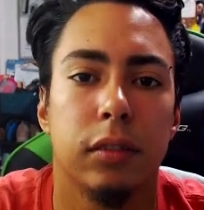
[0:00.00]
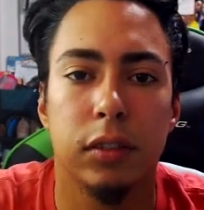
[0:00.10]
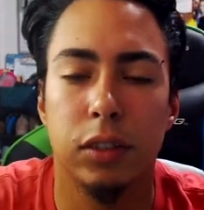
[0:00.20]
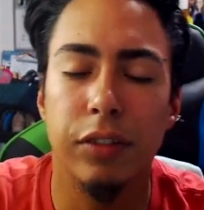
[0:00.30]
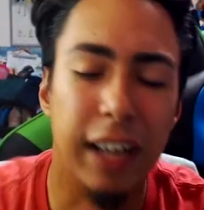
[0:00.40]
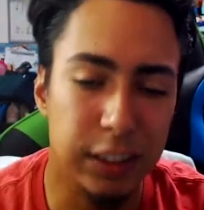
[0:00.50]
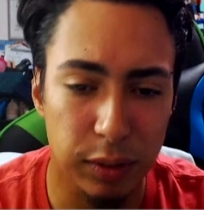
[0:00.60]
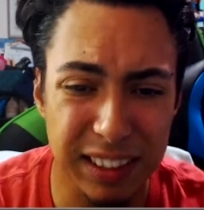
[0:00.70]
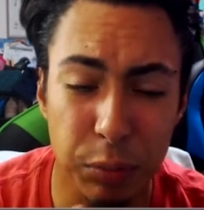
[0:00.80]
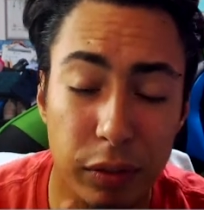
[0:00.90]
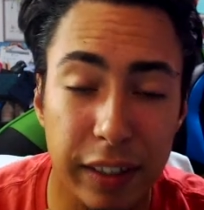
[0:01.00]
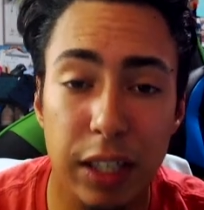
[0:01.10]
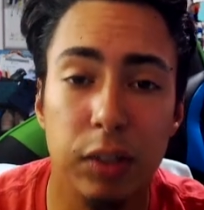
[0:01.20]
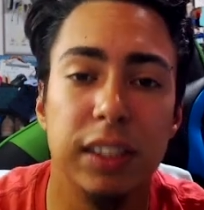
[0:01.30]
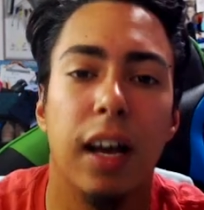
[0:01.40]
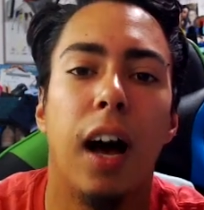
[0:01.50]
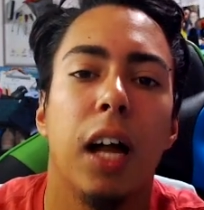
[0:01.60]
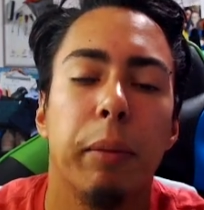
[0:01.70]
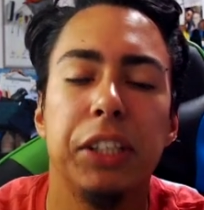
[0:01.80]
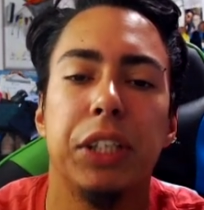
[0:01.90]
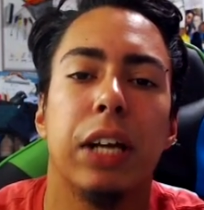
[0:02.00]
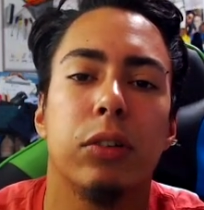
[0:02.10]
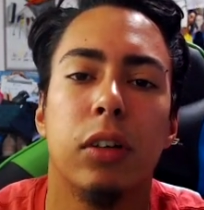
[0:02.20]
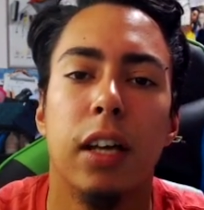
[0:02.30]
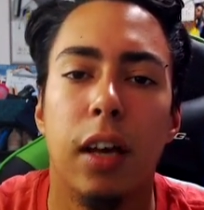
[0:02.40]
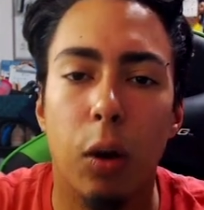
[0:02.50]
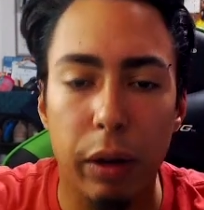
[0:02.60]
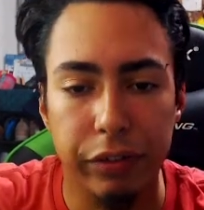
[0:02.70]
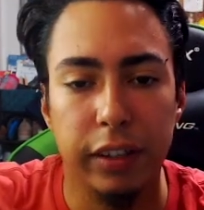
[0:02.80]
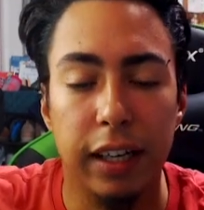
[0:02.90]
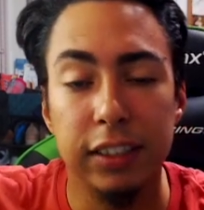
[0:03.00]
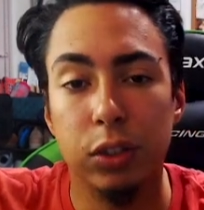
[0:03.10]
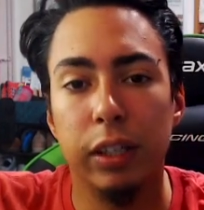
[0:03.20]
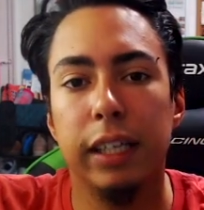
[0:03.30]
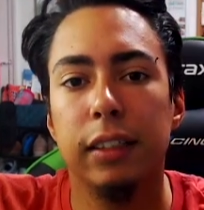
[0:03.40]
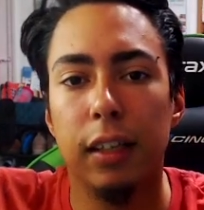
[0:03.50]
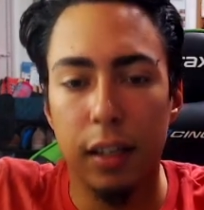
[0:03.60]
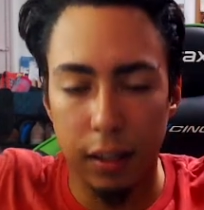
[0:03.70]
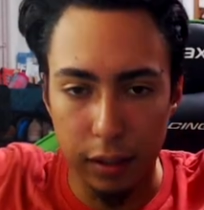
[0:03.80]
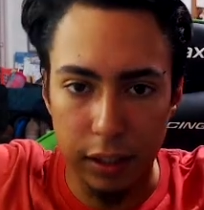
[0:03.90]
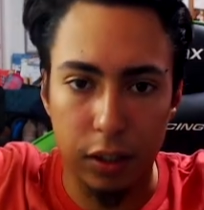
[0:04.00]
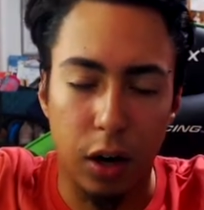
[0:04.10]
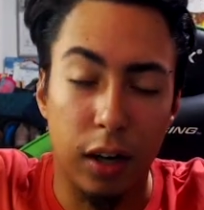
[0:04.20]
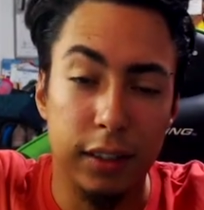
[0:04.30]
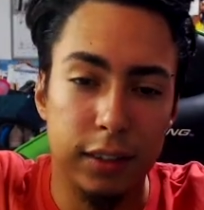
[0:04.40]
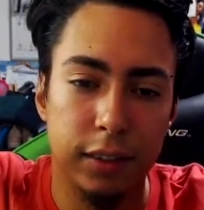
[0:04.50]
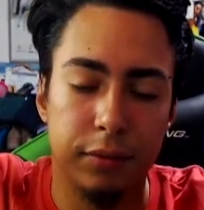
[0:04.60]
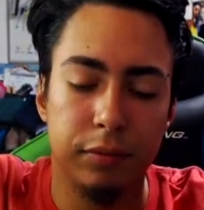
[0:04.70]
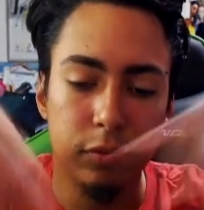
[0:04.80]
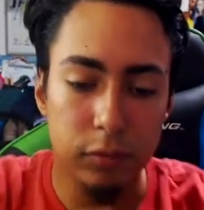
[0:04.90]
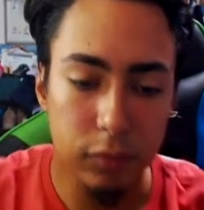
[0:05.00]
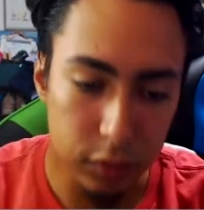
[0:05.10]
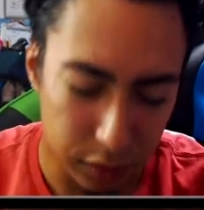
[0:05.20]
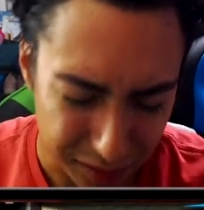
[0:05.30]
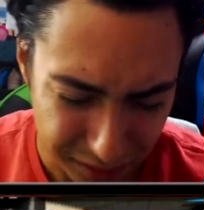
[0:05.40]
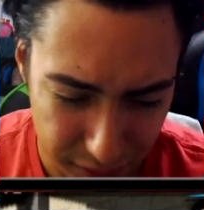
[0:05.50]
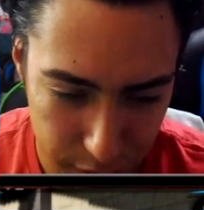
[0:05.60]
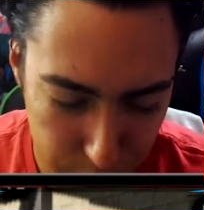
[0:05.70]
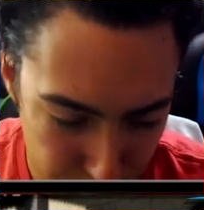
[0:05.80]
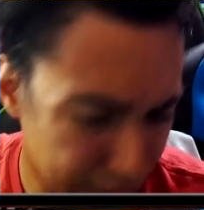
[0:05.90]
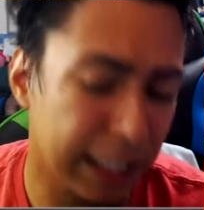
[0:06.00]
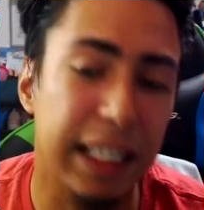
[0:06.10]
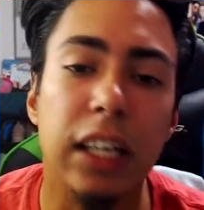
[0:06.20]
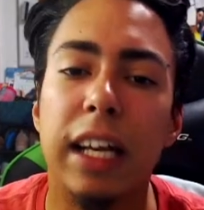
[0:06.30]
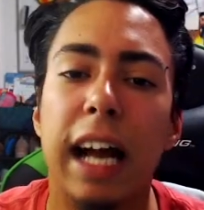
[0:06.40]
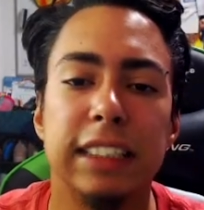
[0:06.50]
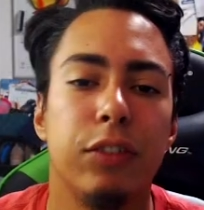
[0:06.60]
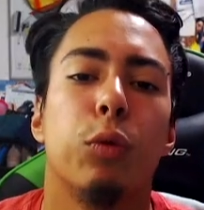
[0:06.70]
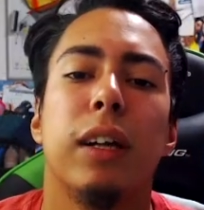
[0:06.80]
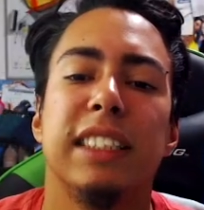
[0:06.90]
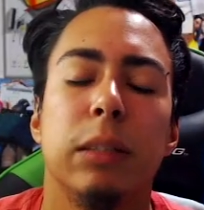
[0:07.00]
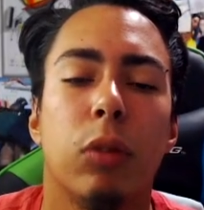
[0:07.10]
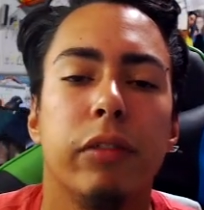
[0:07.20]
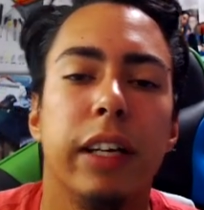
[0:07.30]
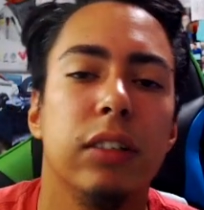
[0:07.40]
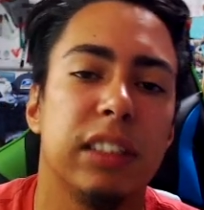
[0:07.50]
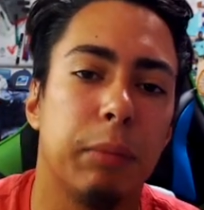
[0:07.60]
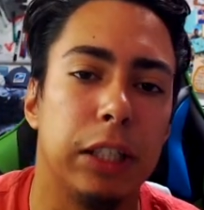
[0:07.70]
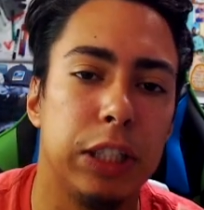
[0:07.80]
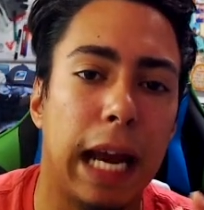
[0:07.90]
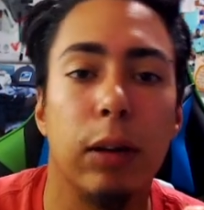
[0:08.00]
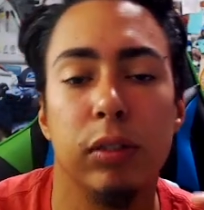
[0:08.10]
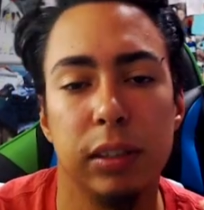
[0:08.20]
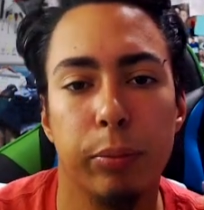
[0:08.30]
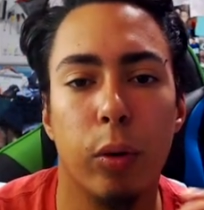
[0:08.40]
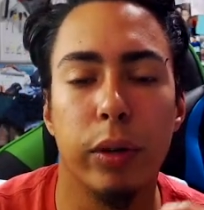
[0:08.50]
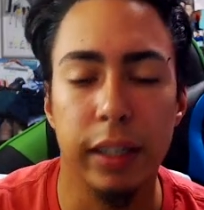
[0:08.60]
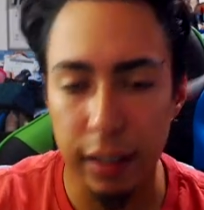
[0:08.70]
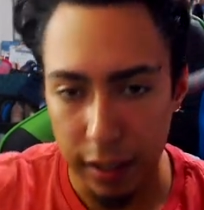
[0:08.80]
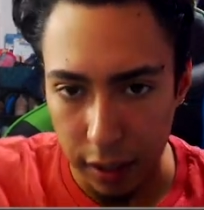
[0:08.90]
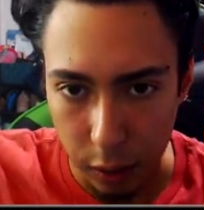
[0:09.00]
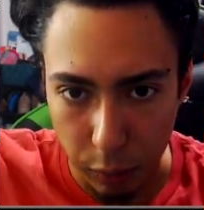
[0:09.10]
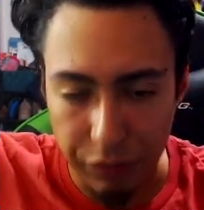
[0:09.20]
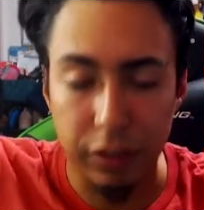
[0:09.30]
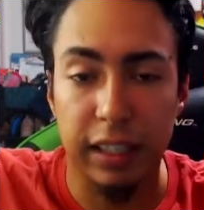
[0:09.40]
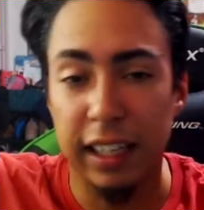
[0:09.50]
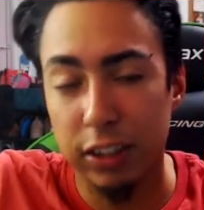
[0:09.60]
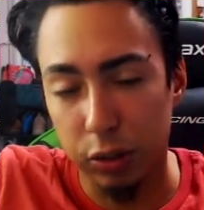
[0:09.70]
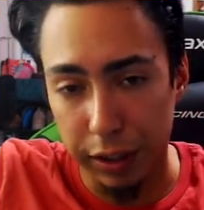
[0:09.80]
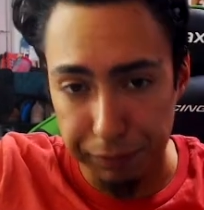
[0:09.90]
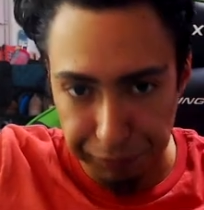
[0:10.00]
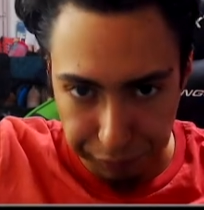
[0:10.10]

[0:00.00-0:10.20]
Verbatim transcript: so if you guys want to see more videos on my channel wait for the end screen look at the cards so yeah thank you guys if you want to see more videos on my channel and support it wait for the end screen